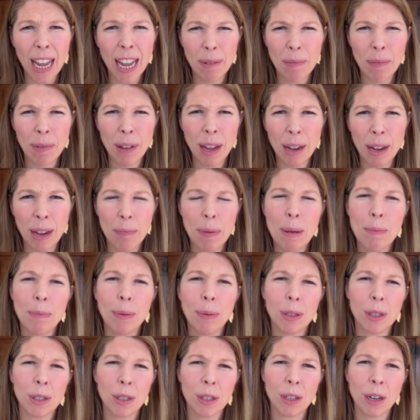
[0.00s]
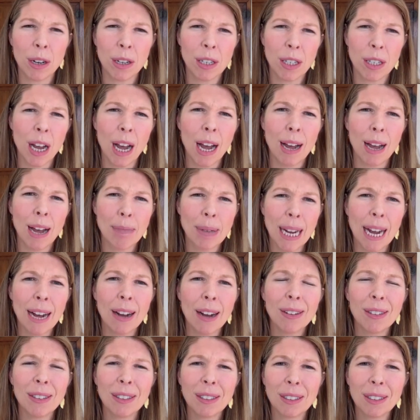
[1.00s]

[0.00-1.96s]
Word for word: and and people start to opt out